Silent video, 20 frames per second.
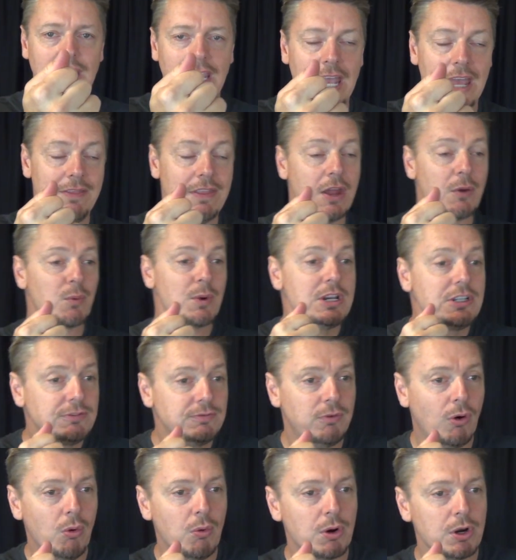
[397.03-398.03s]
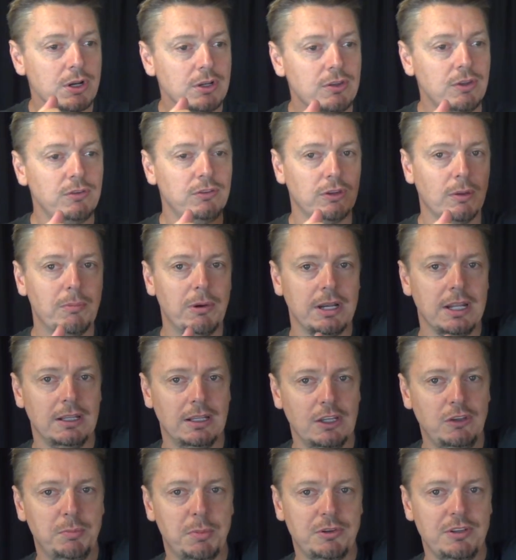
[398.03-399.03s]
and they reach forward to somebody.
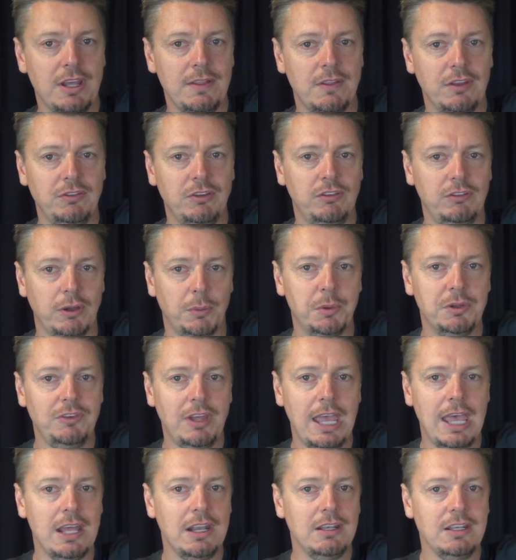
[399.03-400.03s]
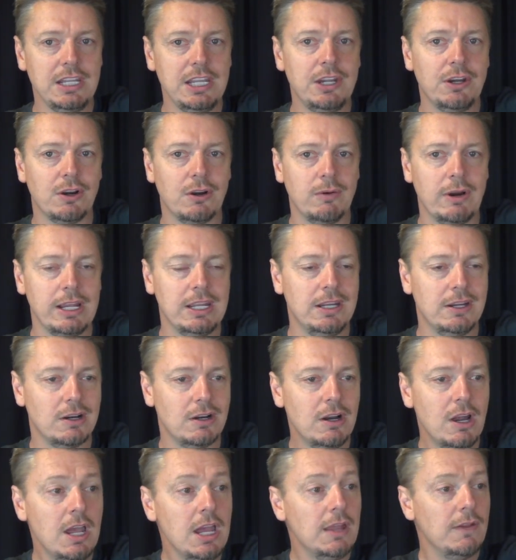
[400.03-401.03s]
Let's pretend this is someone's head and ear right
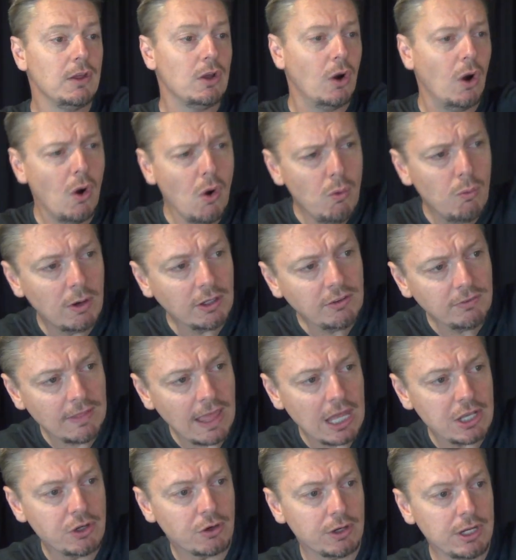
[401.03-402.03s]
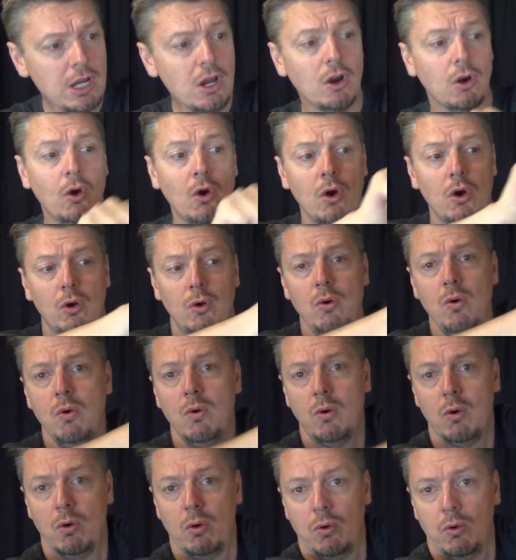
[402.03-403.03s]
here, and they go, oh, what's that in your ear?
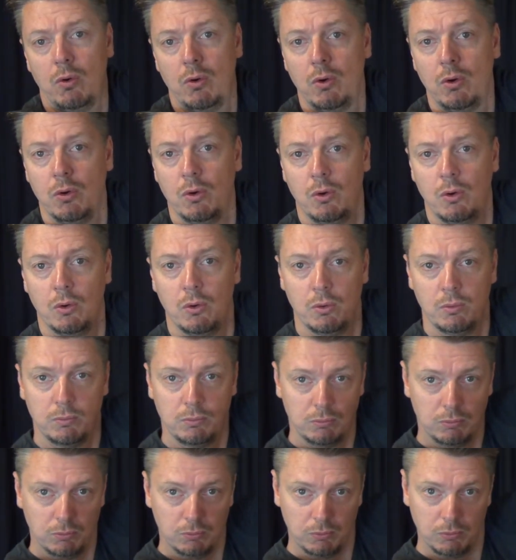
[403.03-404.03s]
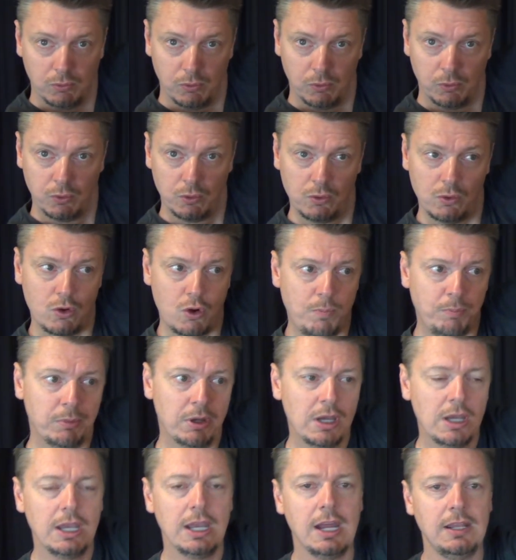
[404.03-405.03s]
Ooh,
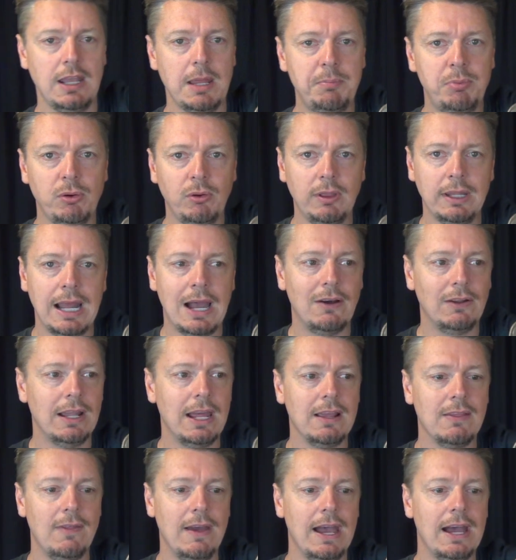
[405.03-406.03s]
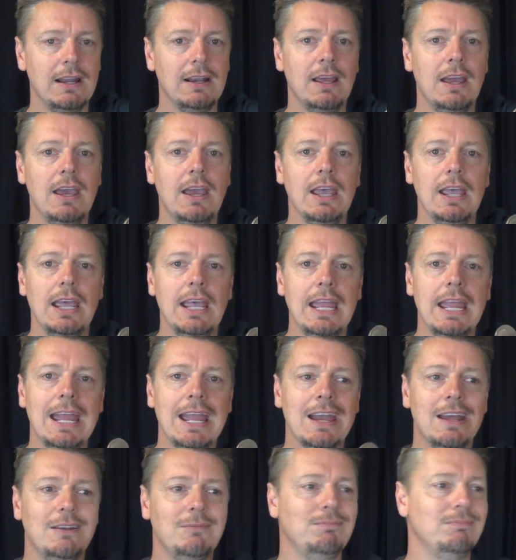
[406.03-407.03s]
whoop, and they pull it out like that,
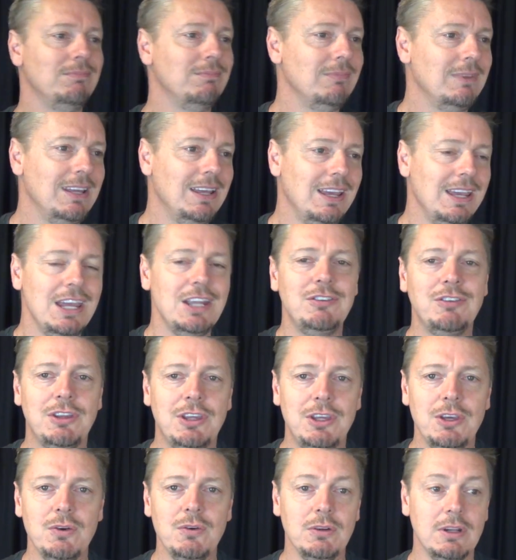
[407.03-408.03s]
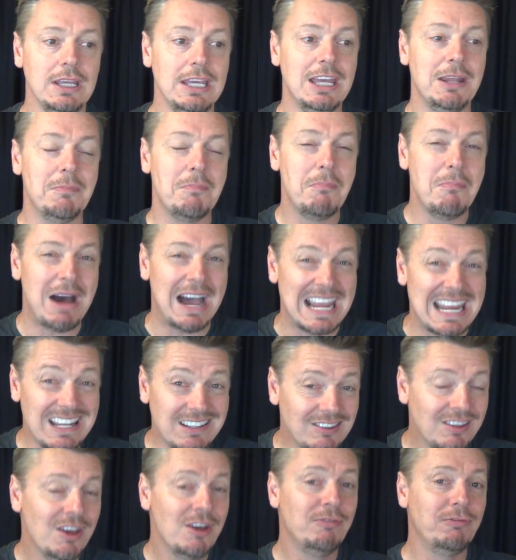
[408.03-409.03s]
and it's cute. It
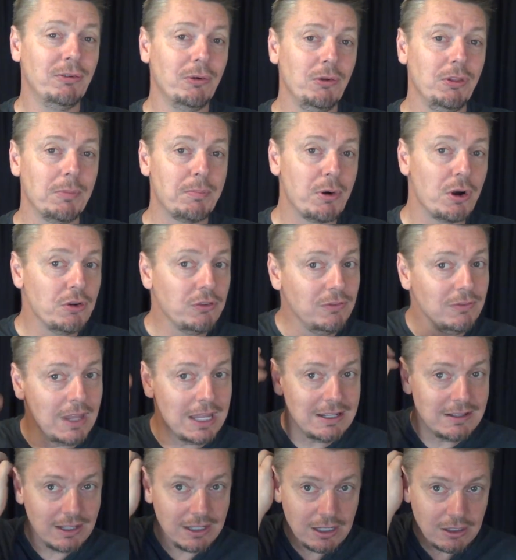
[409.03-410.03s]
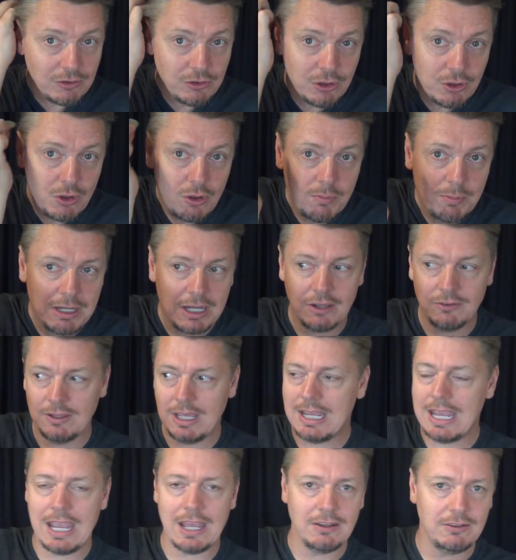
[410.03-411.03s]
might fool the person they did it to because
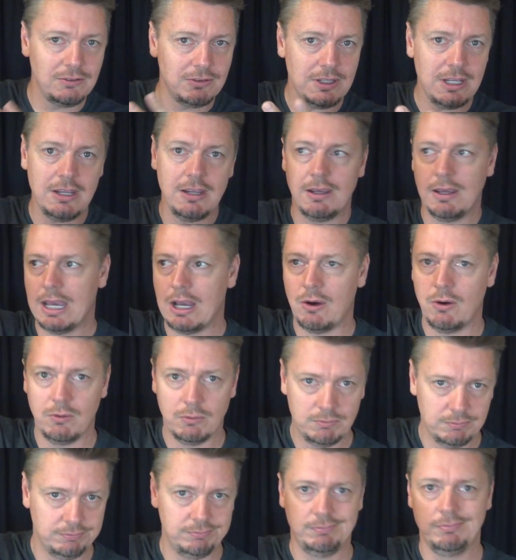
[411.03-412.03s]
they can't see how